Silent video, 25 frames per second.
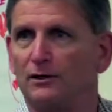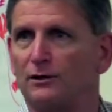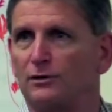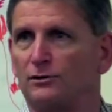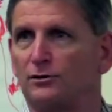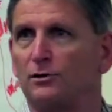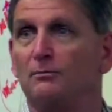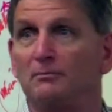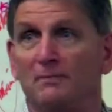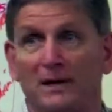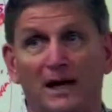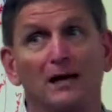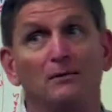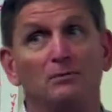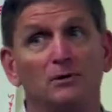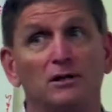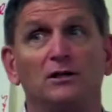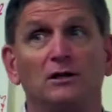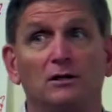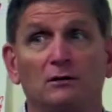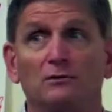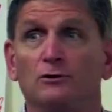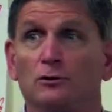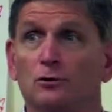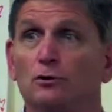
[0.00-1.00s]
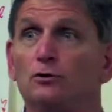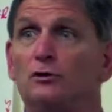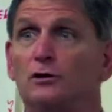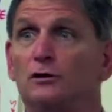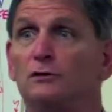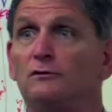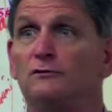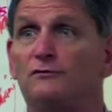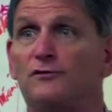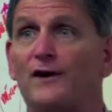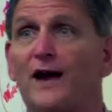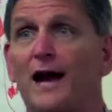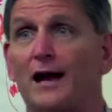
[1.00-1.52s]
So maybe you could,
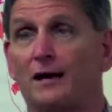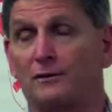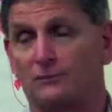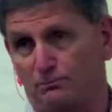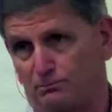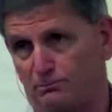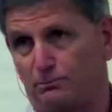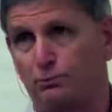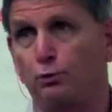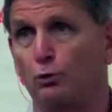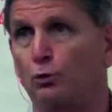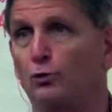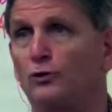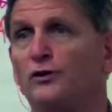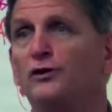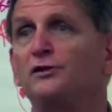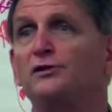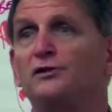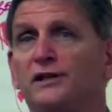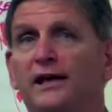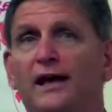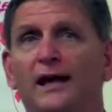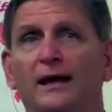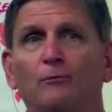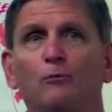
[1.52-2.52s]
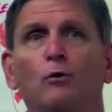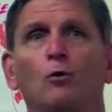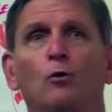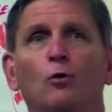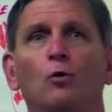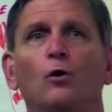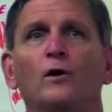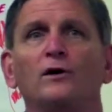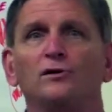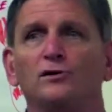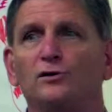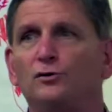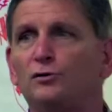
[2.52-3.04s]
in fact, pull this game
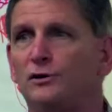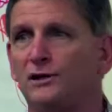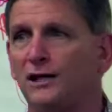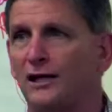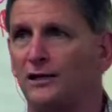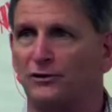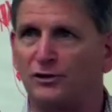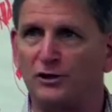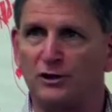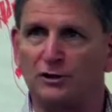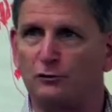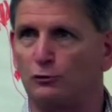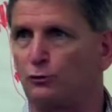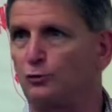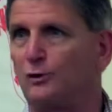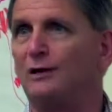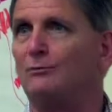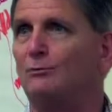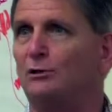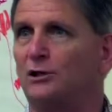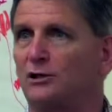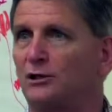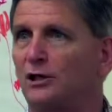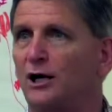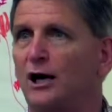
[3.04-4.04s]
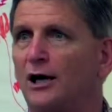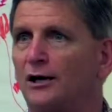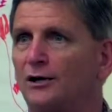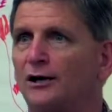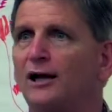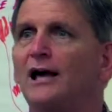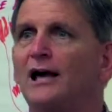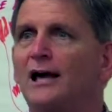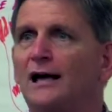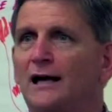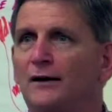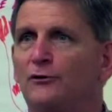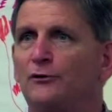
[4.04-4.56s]
once you get the agreement done
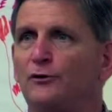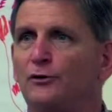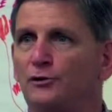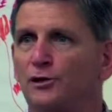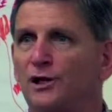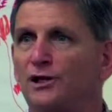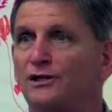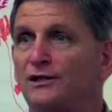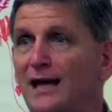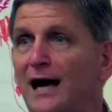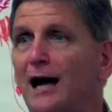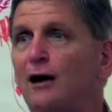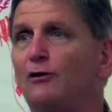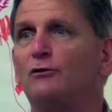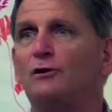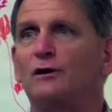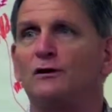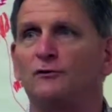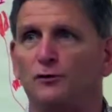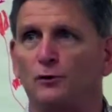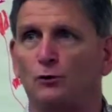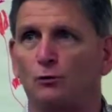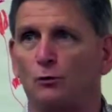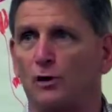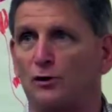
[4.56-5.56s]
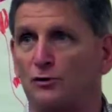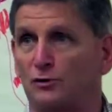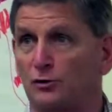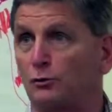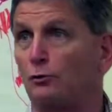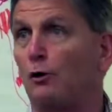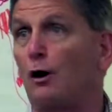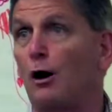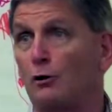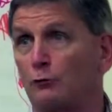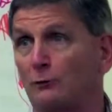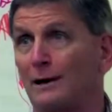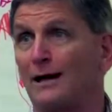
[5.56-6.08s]
and then say, now, if you want to,
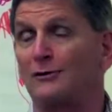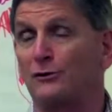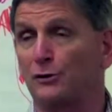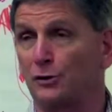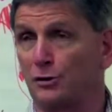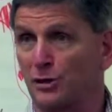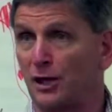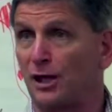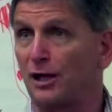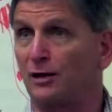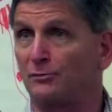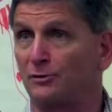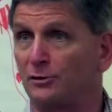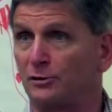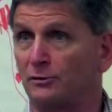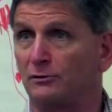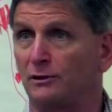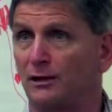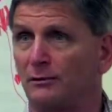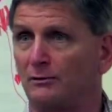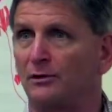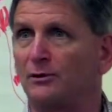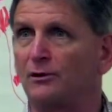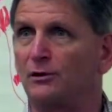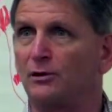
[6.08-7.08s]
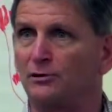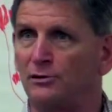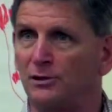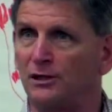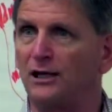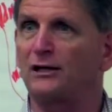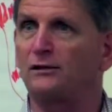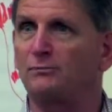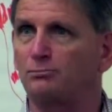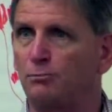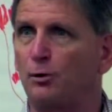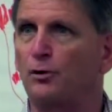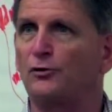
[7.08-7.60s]
I'll write the settlement agreement because you
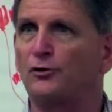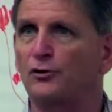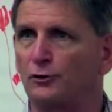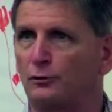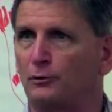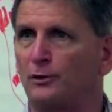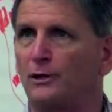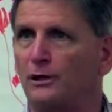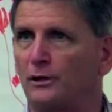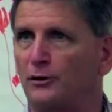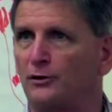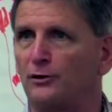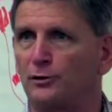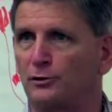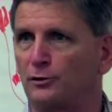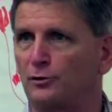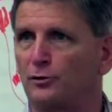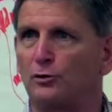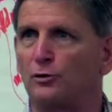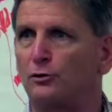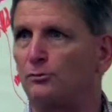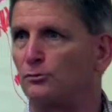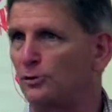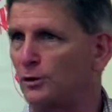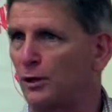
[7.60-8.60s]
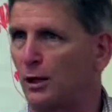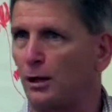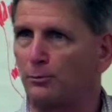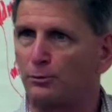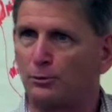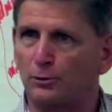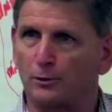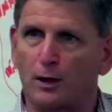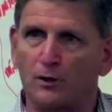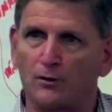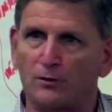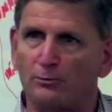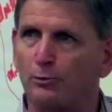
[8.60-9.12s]
guys both agree to these terms and I'll
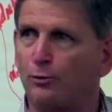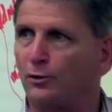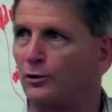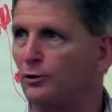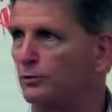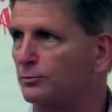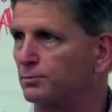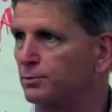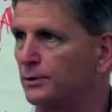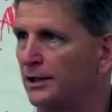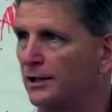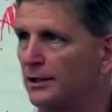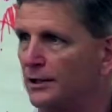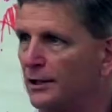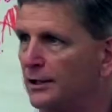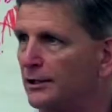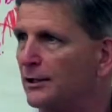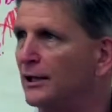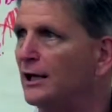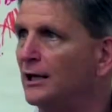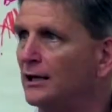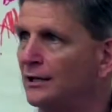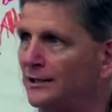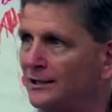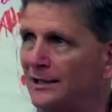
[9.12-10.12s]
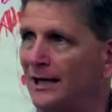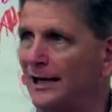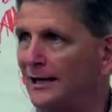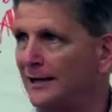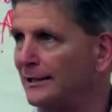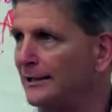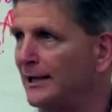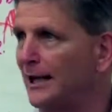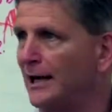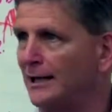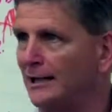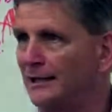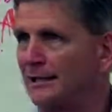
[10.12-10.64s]
put all the boilerplate in, yada,
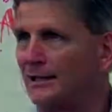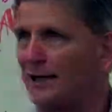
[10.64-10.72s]
yada,